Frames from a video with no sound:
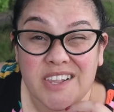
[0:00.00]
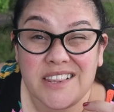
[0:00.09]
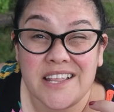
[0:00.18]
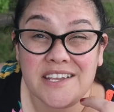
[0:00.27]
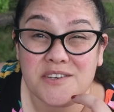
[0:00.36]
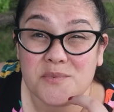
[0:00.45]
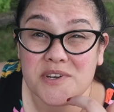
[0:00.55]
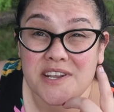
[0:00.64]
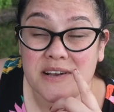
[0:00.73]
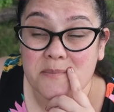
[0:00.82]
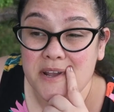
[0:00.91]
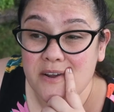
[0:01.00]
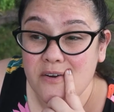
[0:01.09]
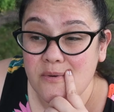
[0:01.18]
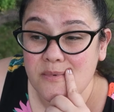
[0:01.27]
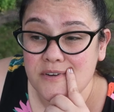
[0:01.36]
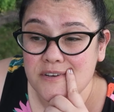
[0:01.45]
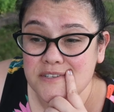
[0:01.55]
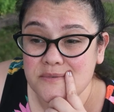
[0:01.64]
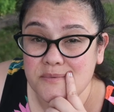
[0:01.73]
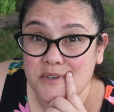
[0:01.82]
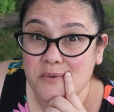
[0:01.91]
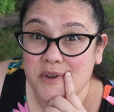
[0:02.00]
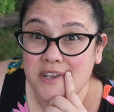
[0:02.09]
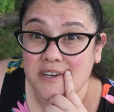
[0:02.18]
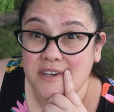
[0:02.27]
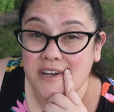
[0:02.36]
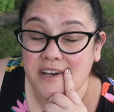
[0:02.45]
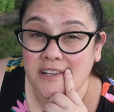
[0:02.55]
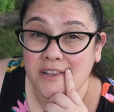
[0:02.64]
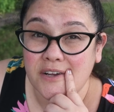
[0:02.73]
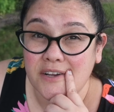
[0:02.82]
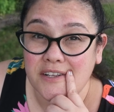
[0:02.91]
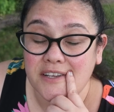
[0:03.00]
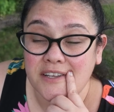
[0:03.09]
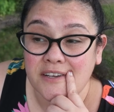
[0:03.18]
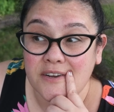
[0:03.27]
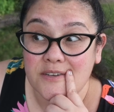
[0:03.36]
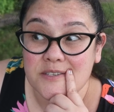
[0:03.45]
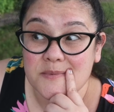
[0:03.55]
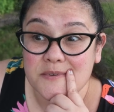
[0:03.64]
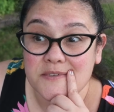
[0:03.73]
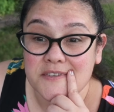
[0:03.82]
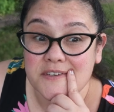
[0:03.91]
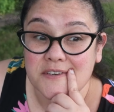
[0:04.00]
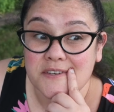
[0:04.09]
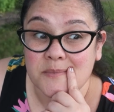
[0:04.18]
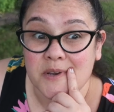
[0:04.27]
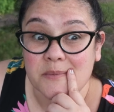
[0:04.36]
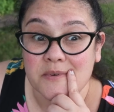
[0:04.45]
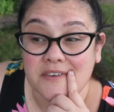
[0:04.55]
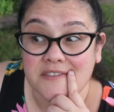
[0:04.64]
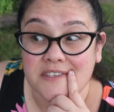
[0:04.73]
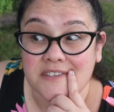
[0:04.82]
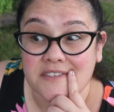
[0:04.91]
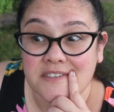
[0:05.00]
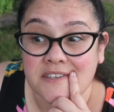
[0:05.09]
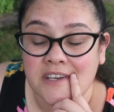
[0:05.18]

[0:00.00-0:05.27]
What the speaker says: late when I come back home because we wait a lot in hospitals here in my province.